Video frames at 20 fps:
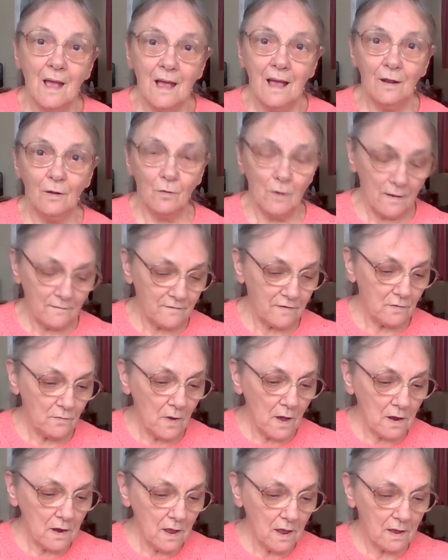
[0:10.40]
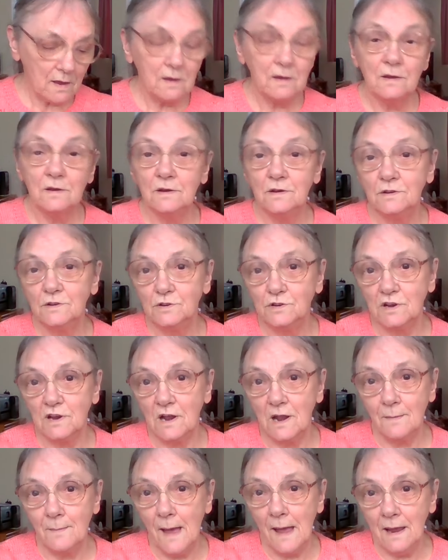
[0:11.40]
Hello everyone,
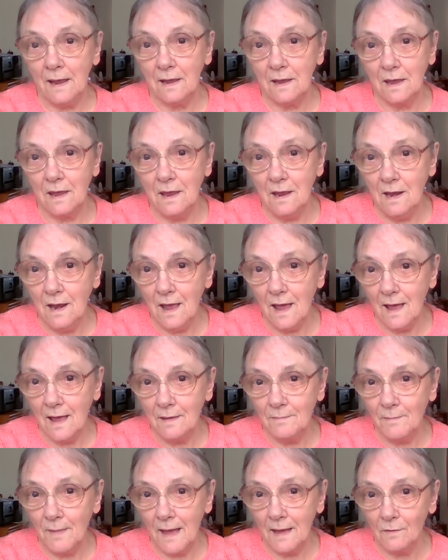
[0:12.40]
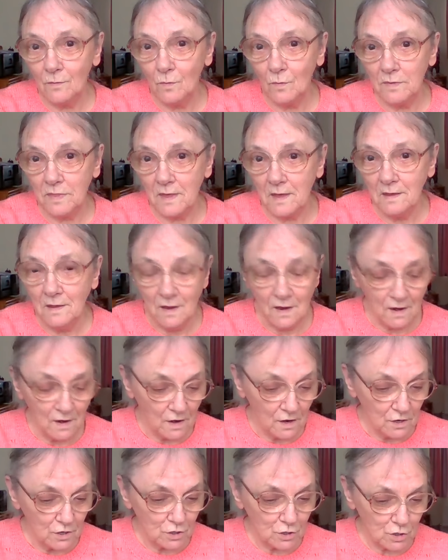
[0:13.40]
Sheila back again. I'm back with a
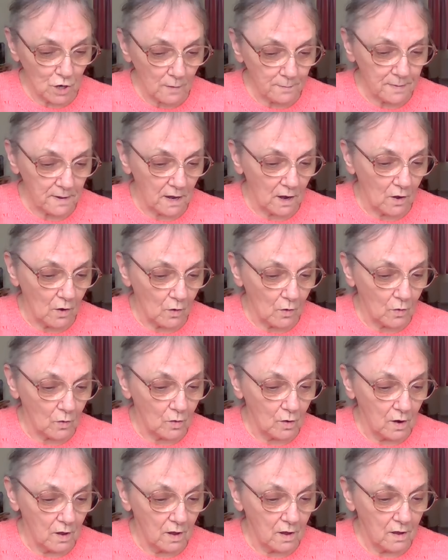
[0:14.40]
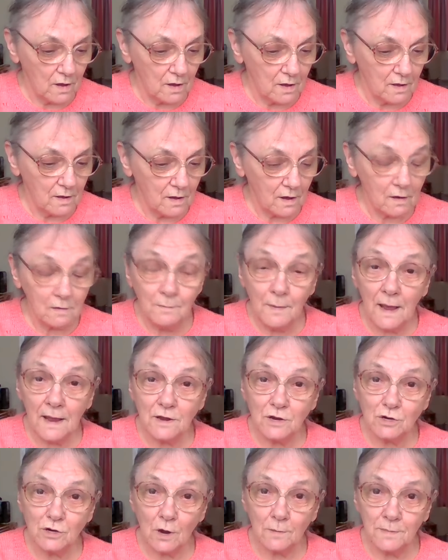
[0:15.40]
shopping haul on my
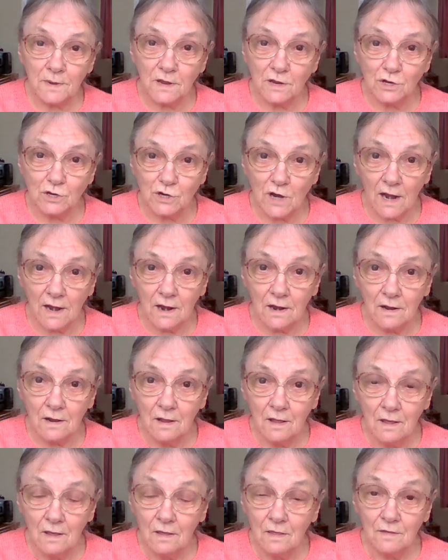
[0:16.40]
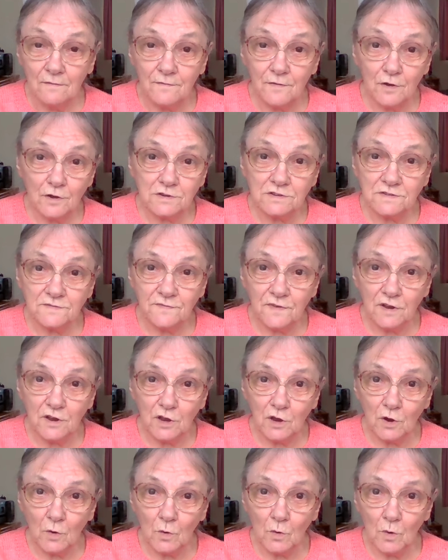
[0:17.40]
shopping channel. First
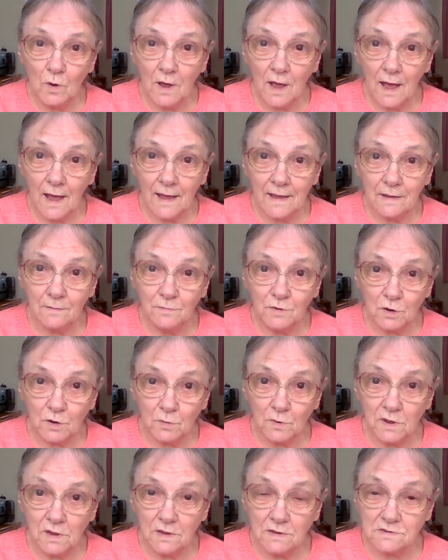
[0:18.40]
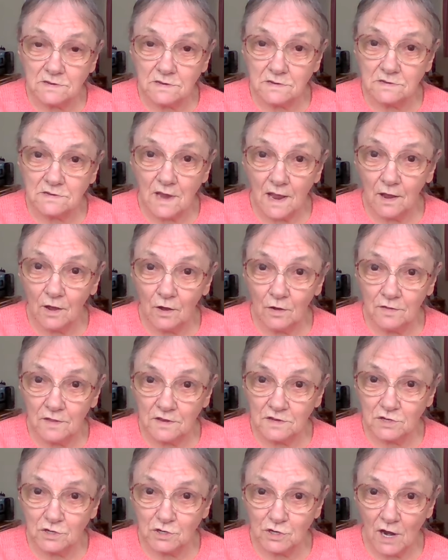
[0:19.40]
video I am doing since I got
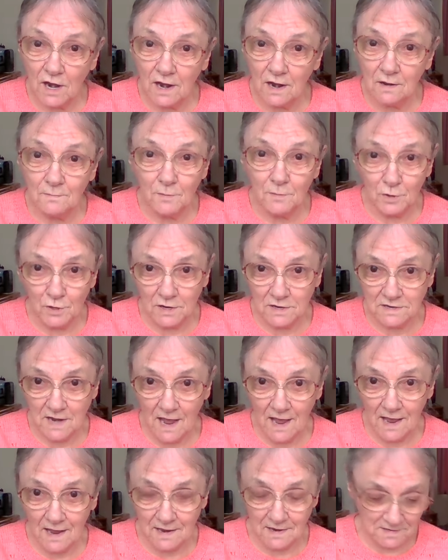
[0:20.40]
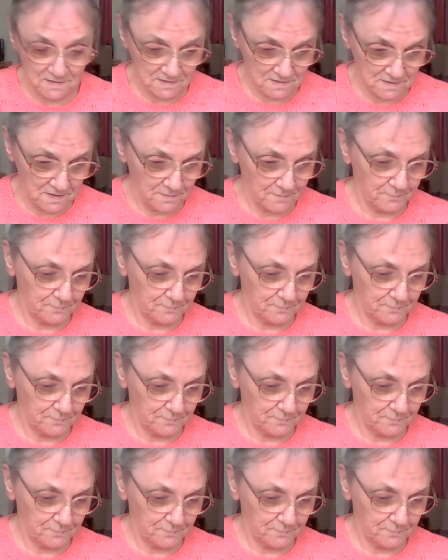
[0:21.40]
this channel monetized.